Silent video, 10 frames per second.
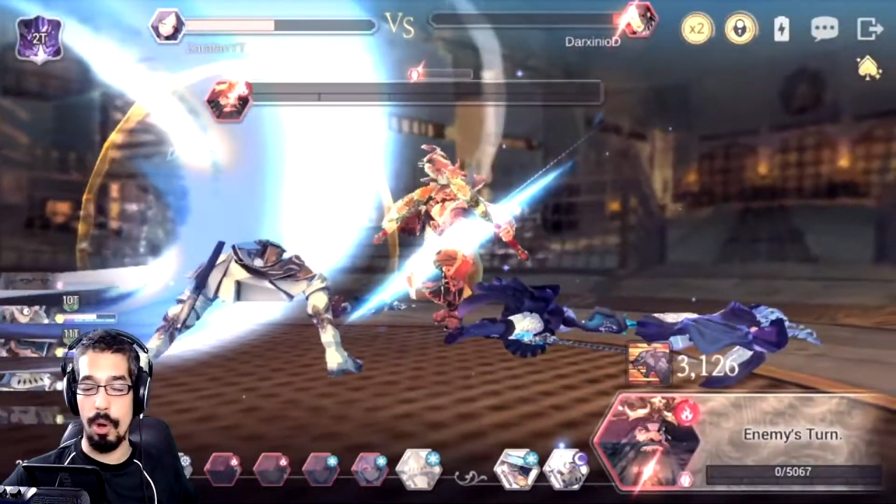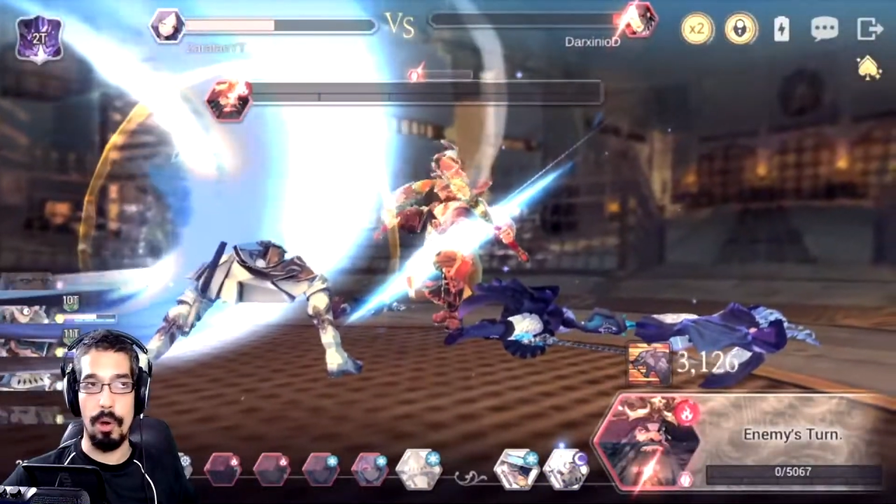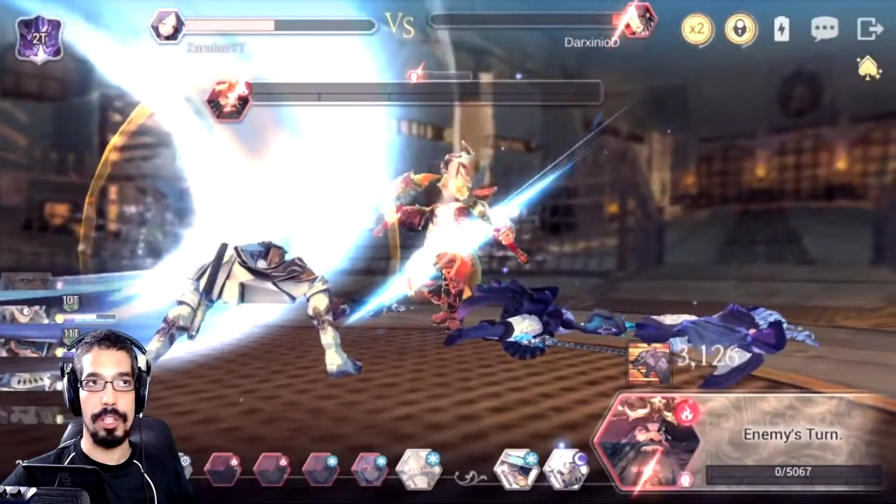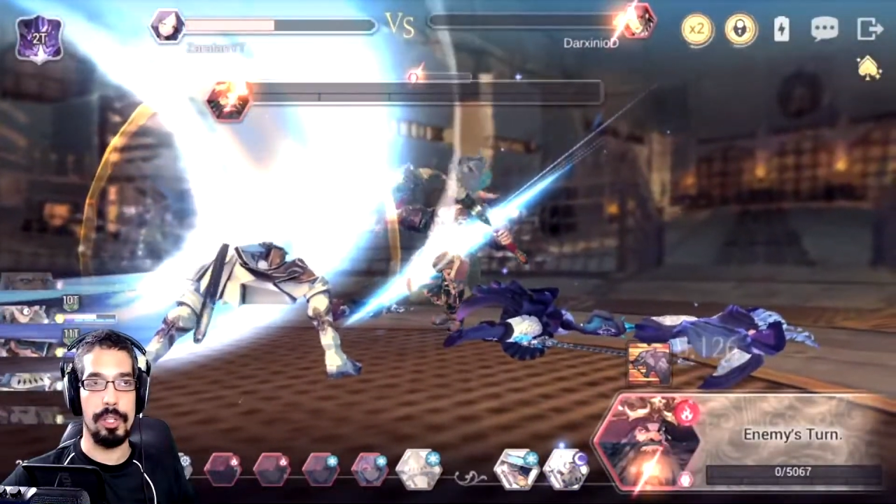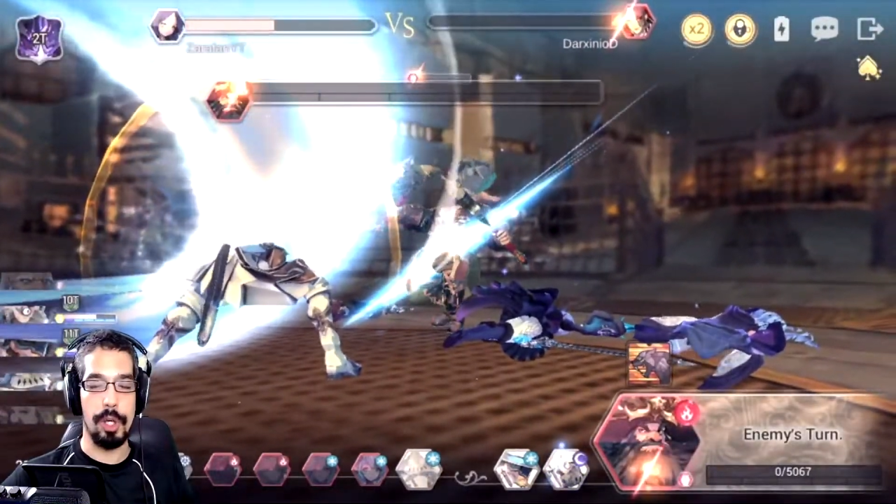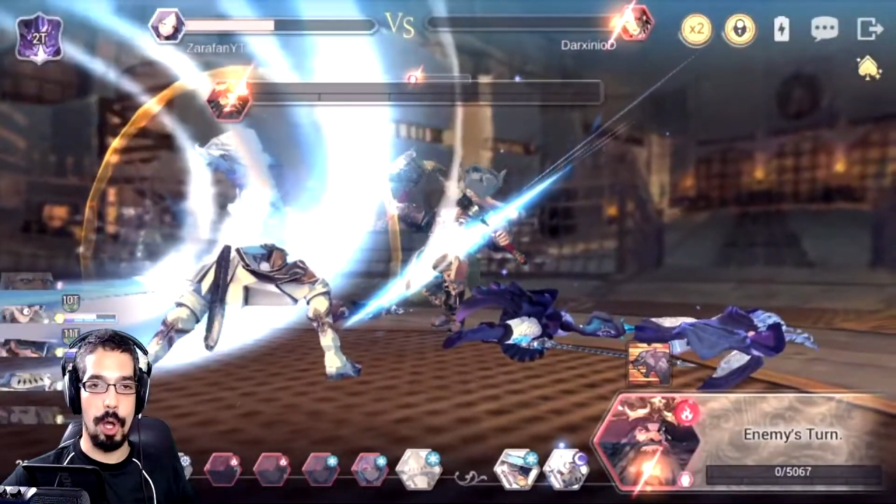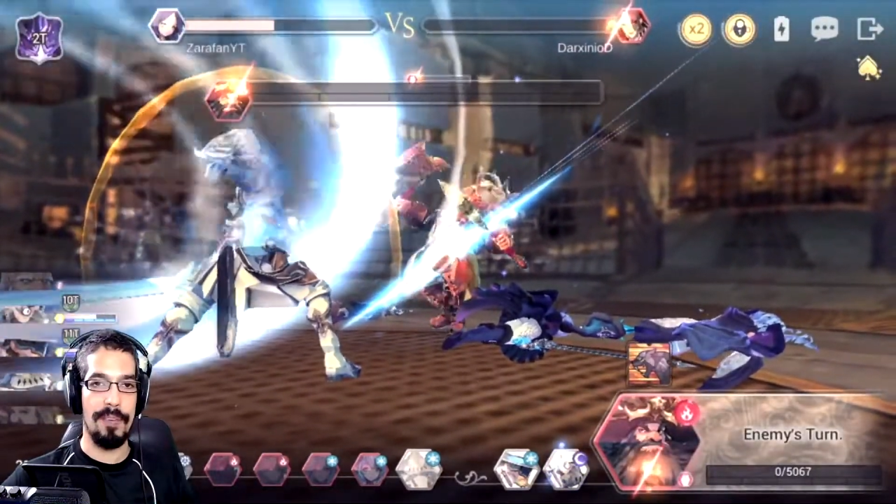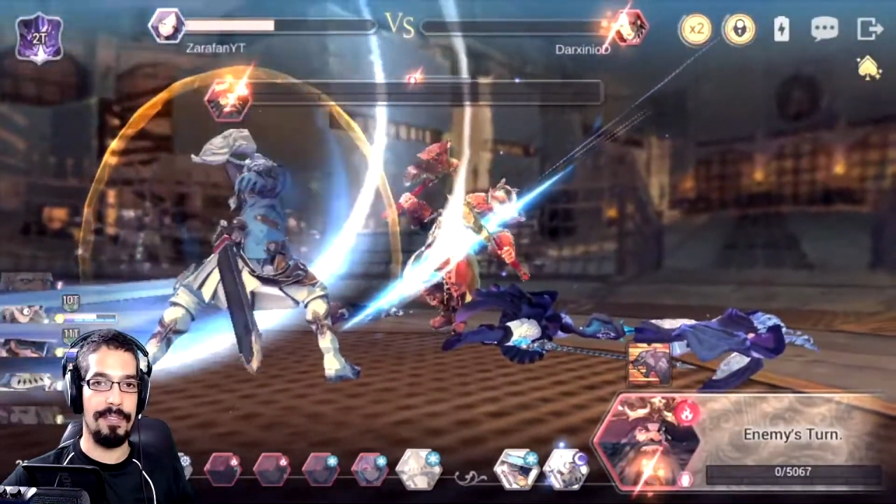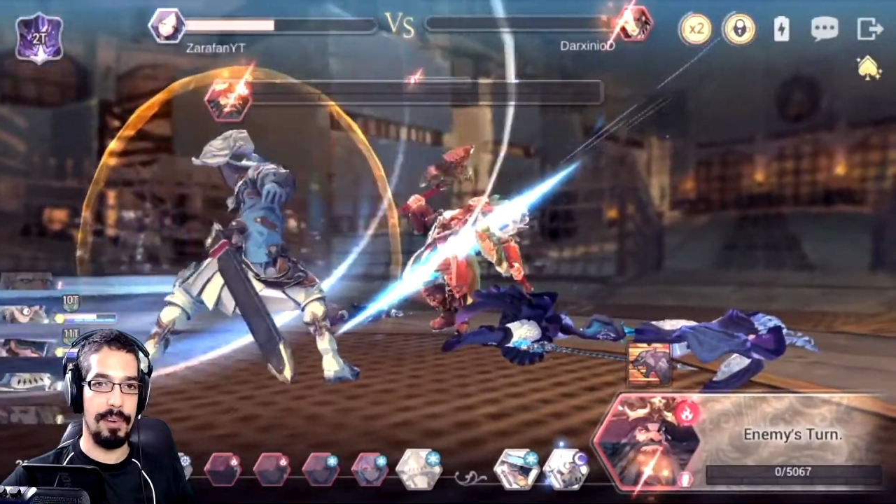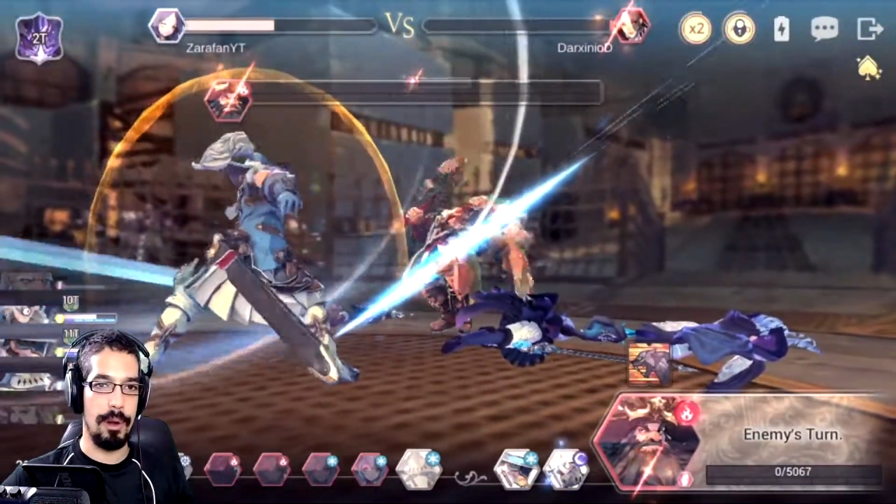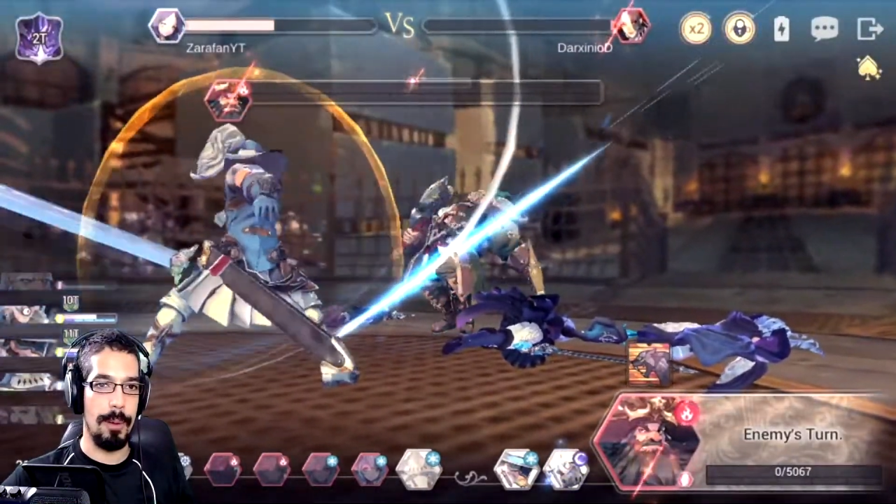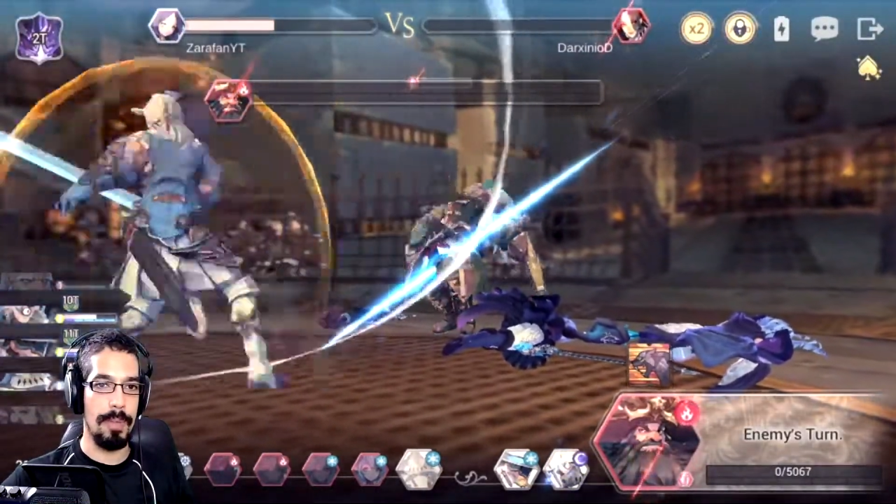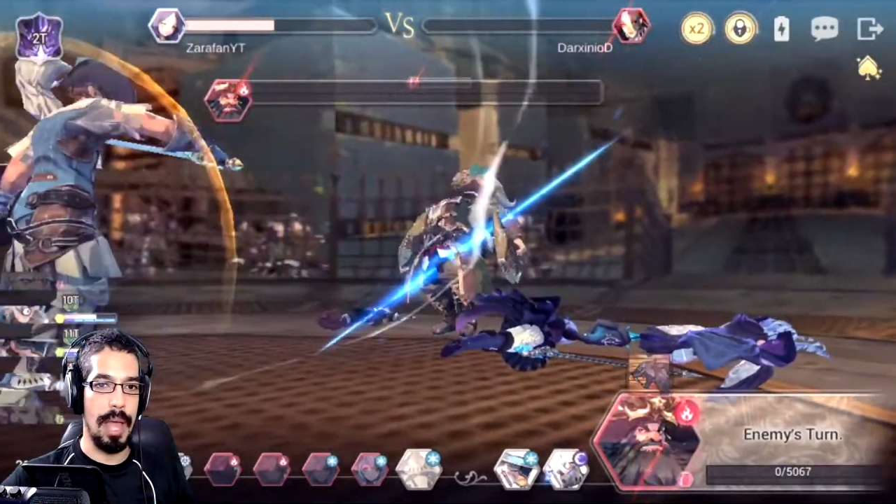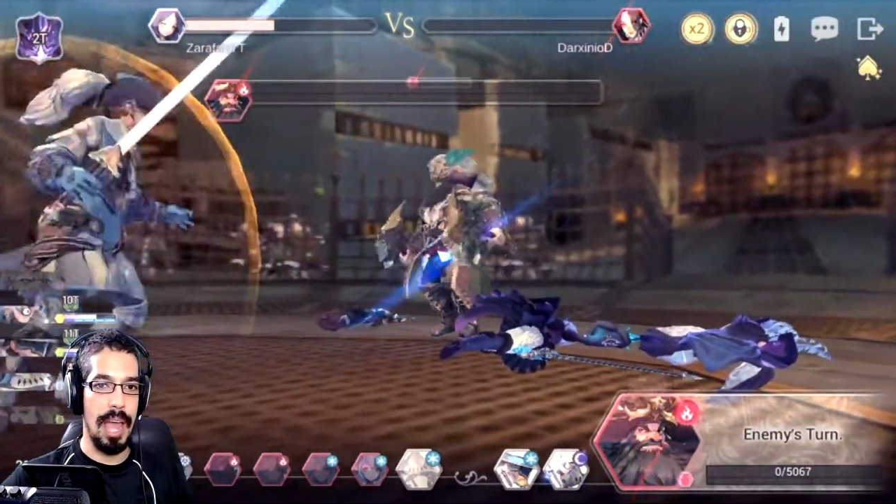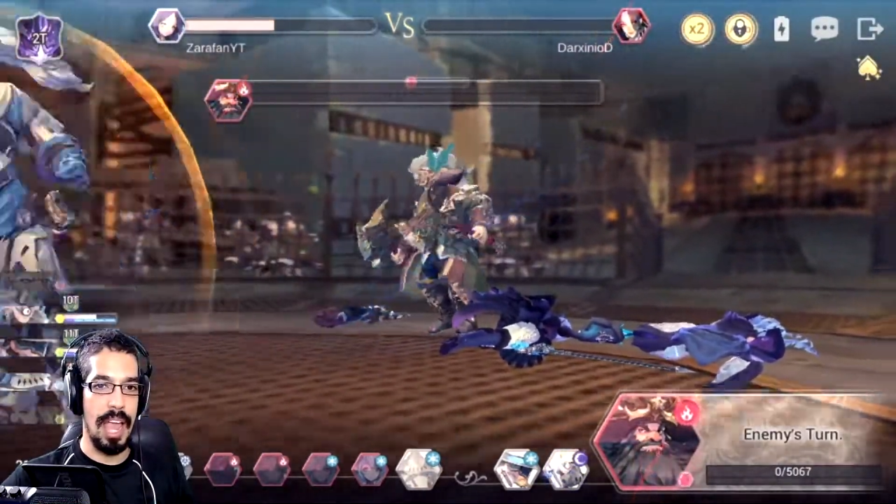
going to come from